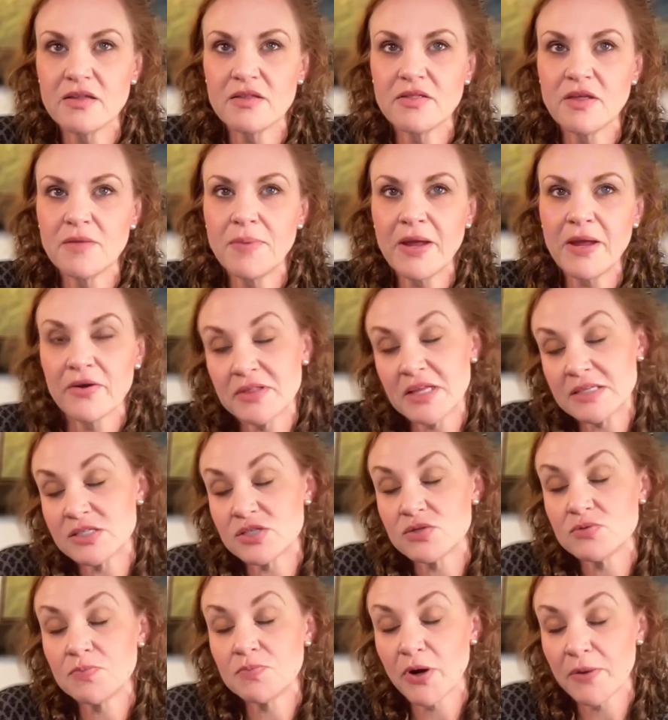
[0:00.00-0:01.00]
The parent
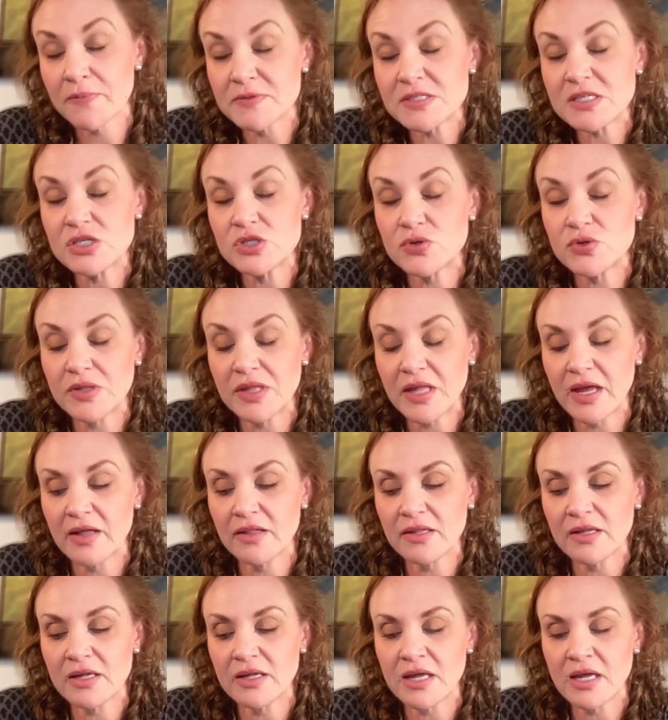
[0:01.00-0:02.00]
that's purposely doing the
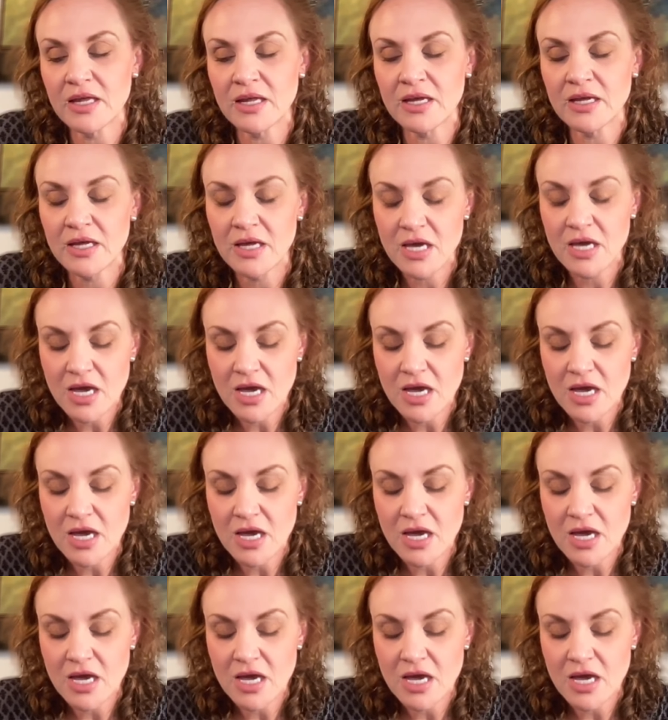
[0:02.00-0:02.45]
alienating,